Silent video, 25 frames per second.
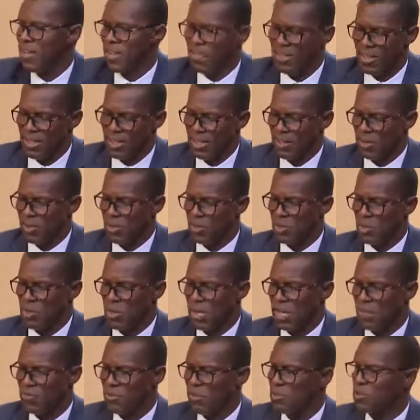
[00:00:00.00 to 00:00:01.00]
Then you're going to
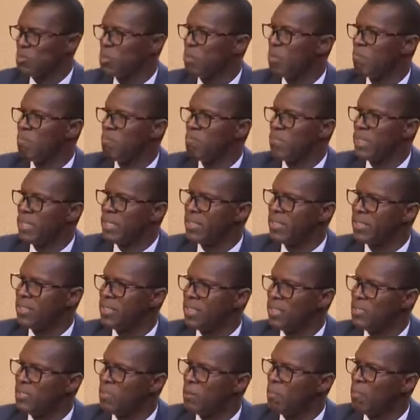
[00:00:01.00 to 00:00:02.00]
have to
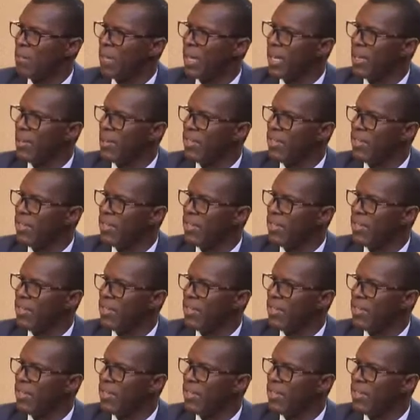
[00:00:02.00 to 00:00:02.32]
supply